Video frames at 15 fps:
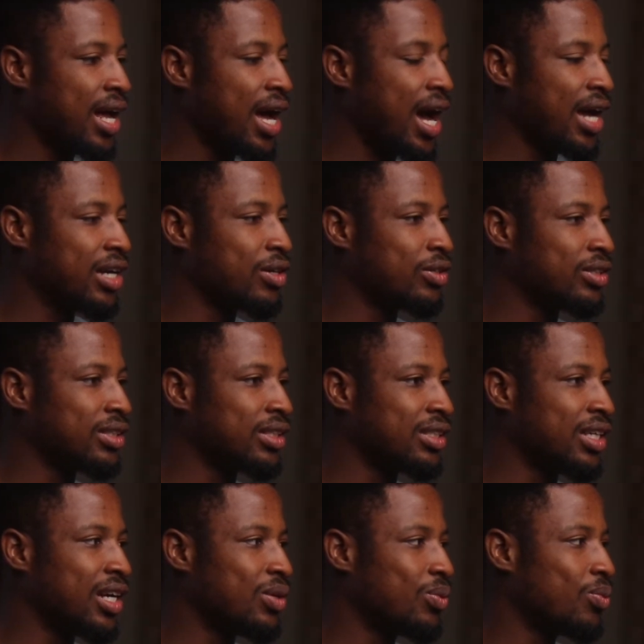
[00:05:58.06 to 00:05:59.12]
I
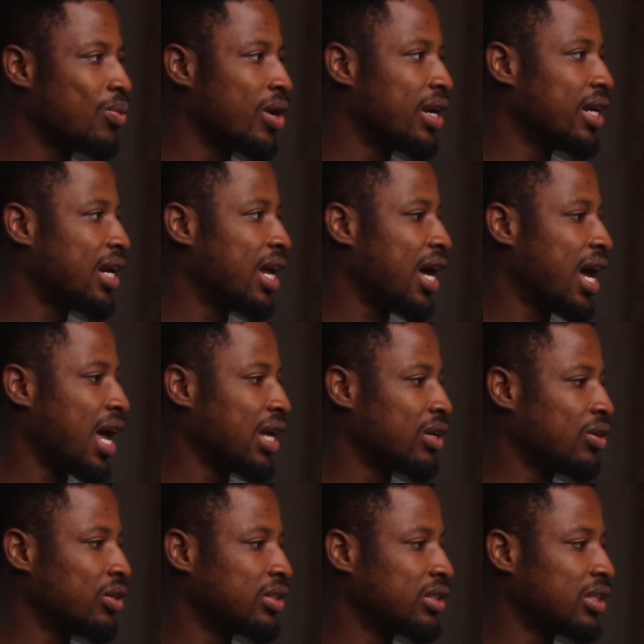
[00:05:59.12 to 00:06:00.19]
considered when I
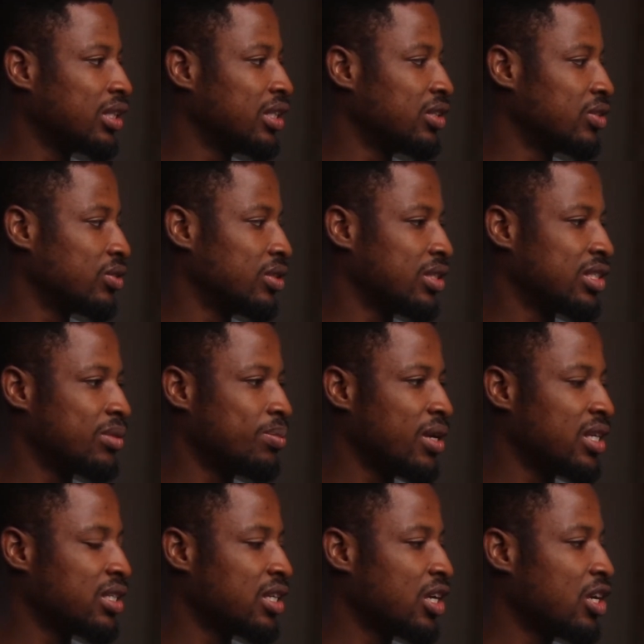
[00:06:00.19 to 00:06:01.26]
got into the
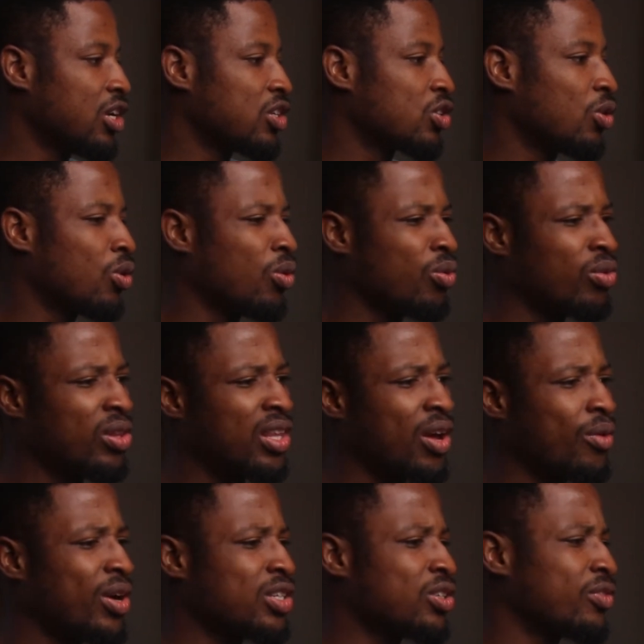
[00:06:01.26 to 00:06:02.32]
space. So the
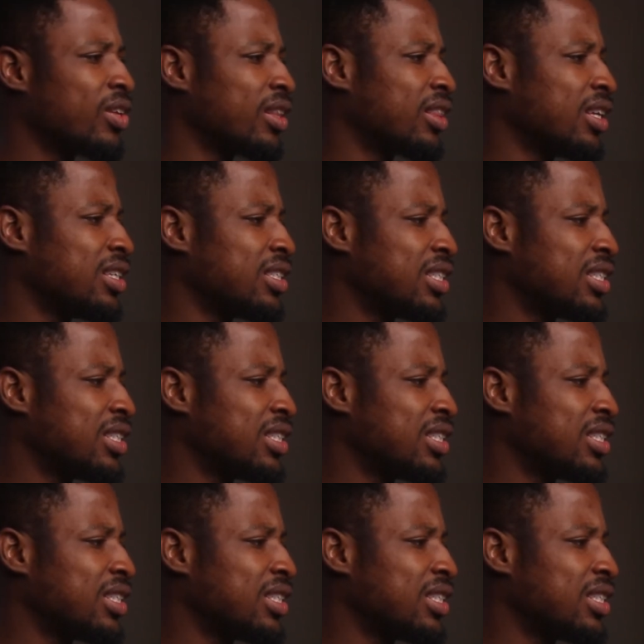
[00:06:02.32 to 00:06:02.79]
rest of the things